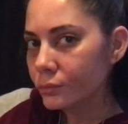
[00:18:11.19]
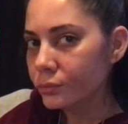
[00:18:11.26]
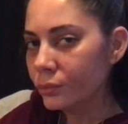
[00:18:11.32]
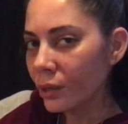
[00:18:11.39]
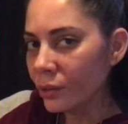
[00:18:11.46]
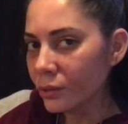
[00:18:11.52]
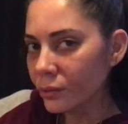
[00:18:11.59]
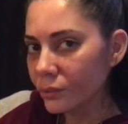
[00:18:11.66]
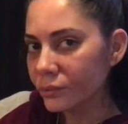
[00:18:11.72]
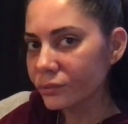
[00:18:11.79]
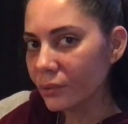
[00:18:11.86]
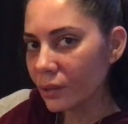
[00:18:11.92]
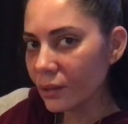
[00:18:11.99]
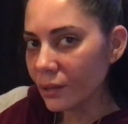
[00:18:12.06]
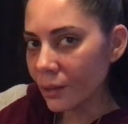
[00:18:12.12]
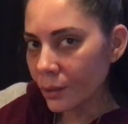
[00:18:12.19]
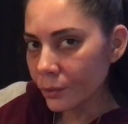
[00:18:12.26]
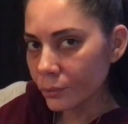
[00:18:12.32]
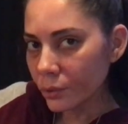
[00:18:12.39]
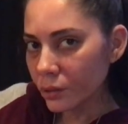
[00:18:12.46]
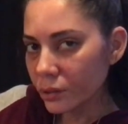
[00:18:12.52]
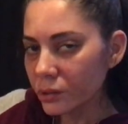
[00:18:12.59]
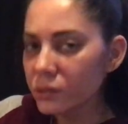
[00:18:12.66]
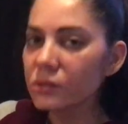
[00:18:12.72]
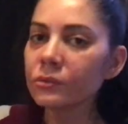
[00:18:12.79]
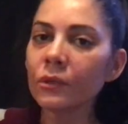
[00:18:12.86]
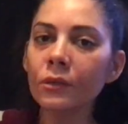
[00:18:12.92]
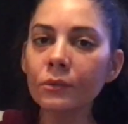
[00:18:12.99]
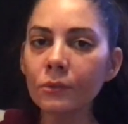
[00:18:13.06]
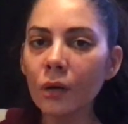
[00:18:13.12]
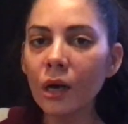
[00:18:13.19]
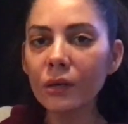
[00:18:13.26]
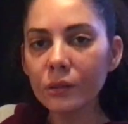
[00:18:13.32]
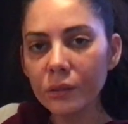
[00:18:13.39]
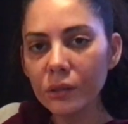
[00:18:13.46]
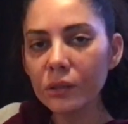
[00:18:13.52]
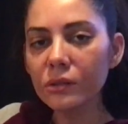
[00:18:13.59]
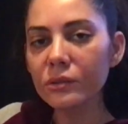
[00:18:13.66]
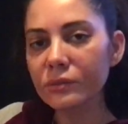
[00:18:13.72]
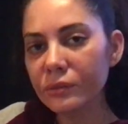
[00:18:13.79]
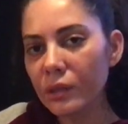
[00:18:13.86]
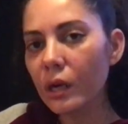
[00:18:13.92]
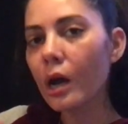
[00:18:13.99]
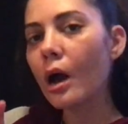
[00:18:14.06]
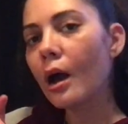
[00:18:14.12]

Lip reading: bring your feet inwards. When you walk, you need your foot